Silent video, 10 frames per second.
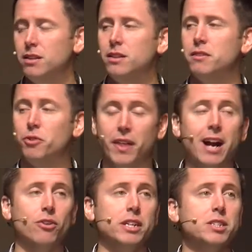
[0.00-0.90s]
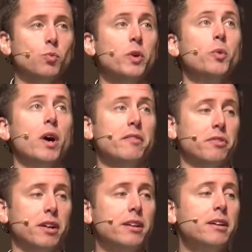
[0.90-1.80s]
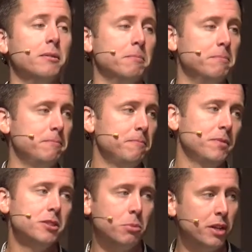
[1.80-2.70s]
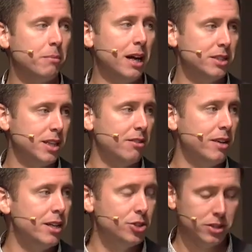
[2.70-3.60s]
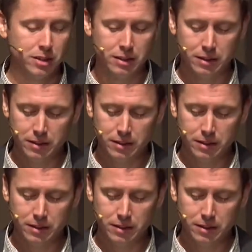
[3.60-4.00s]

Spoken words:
And for that reason, we wait for him to bring about salvation."